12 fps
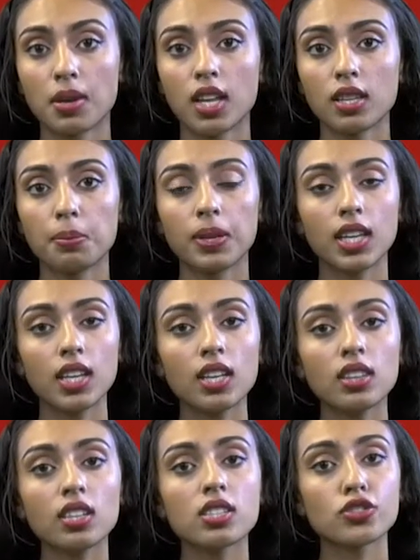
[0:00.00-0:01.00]
on the beginning of
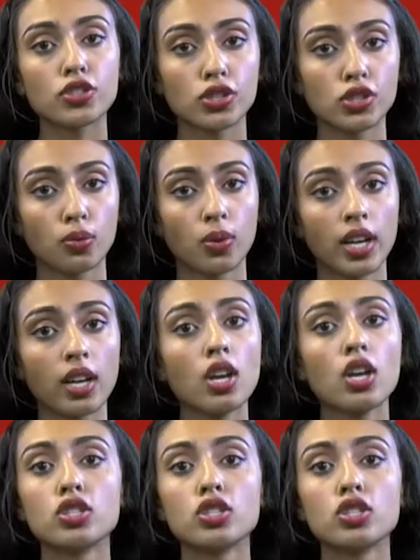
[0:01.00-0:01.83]
the construction work